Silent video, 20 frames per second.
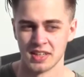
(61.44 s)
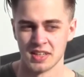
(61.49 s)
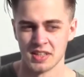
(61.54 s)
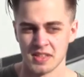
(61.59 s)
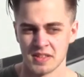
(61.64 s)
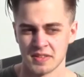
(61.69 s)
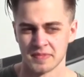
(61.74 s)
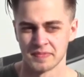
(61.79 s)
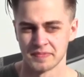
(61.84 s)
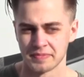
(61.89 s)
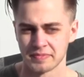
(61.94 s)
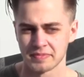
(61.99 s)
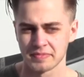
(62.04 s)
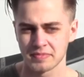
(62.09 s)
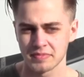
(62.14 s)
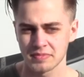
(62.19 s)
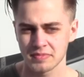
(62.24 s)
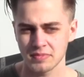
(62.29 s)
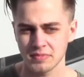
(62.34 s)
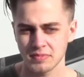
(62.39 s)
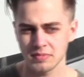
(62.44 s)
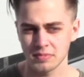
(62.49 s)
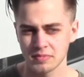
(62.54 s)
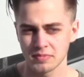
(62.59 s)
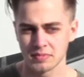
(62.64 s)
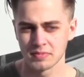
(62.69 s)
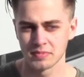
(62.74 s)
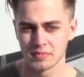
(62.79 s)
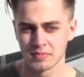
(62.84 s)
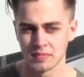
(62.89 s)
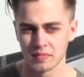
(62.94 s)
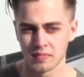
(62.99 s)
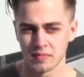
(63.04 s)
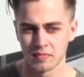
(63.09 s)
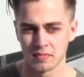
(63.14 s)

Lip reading: No one is speaking in this clip.